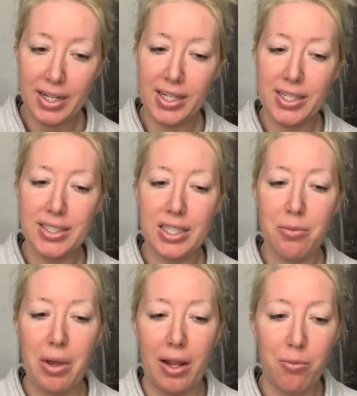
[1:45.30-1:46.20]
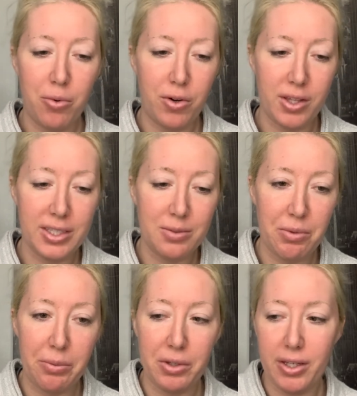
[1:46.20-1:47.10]
is the Matte and Poreless
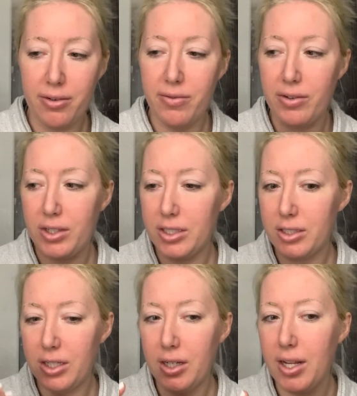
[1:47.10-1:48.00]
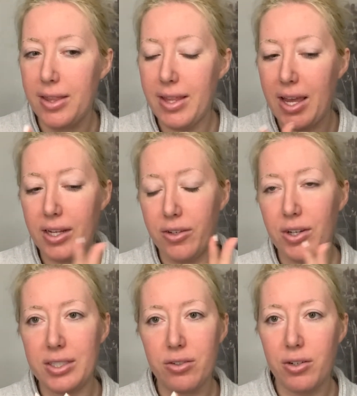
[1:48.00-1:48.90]
Maybelline foundation. And that, you
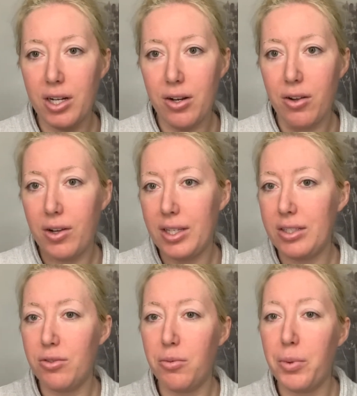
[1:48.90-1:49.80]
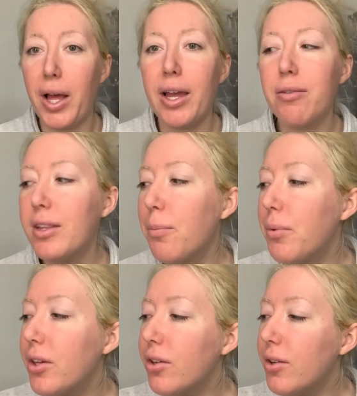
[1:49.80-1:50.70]
guys already know, I like to apply with a
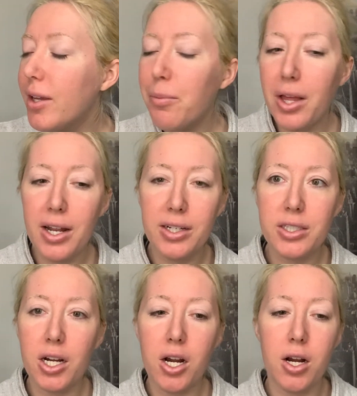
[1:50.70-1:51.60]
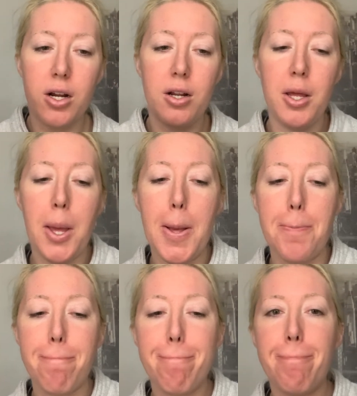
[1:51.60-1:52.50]
beauty blender.
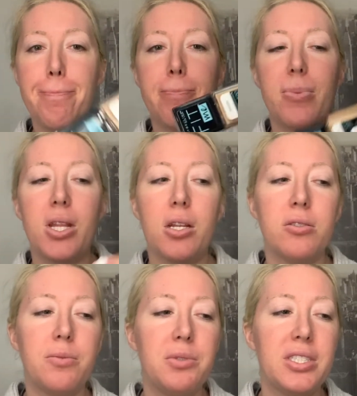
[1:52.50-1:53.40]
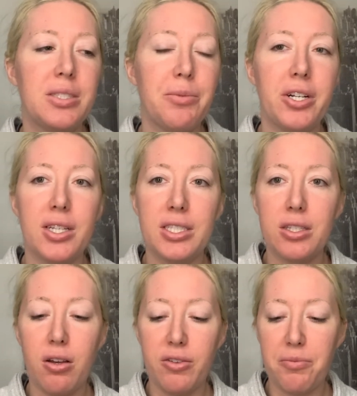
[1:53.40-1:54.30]
So I'm gonna smear this
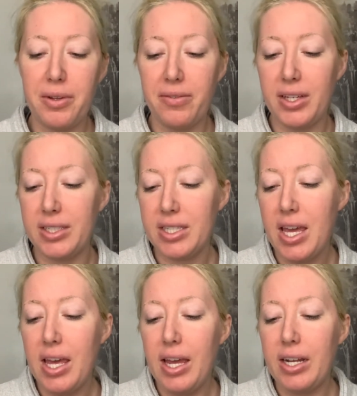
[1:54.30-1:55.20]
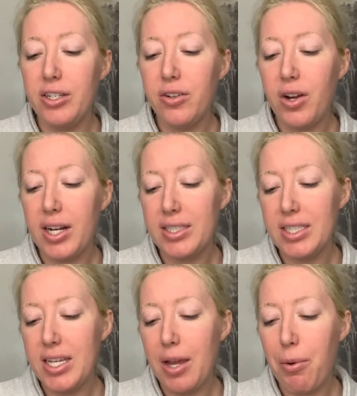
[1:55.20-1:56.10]
all over my face. And you know,
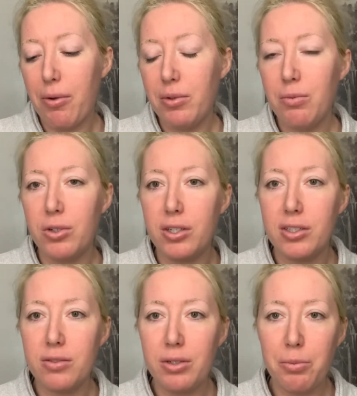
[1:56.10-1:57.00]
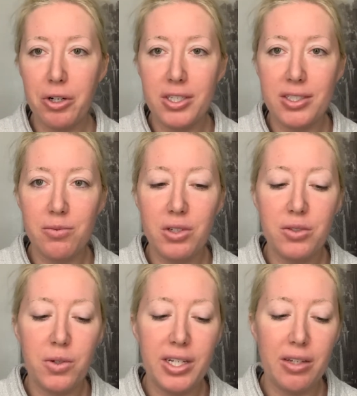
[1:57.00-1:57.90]
honestly, I probably would just repurchase
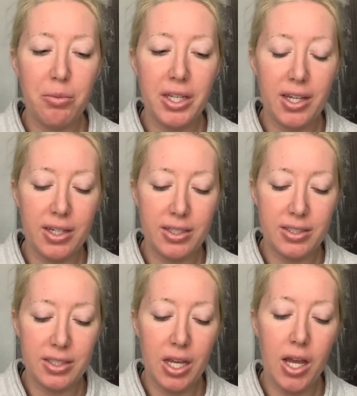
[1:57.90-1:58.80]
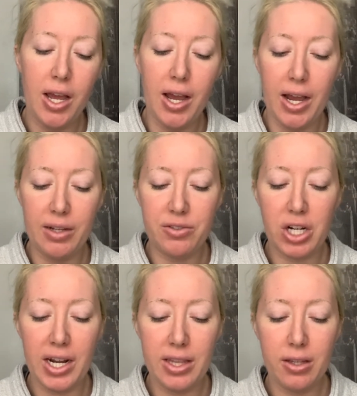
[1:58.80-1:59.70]
120 because I've
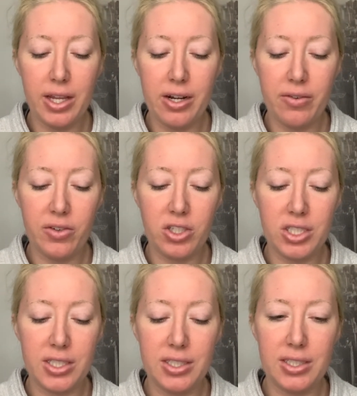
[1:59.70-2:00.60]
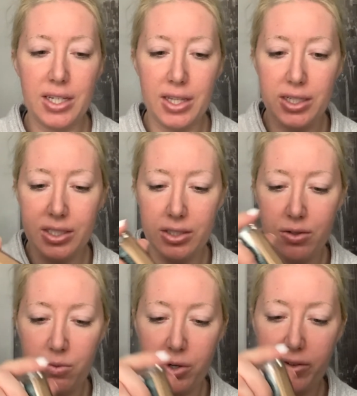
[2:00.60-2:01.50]
tried the lighter versions and they just
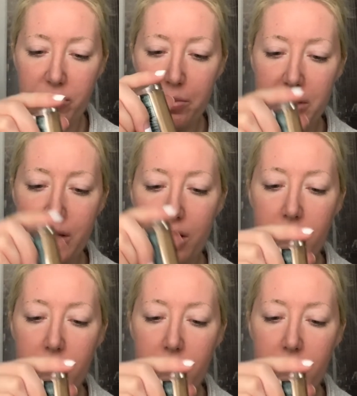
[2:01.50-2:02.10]
don't work for me.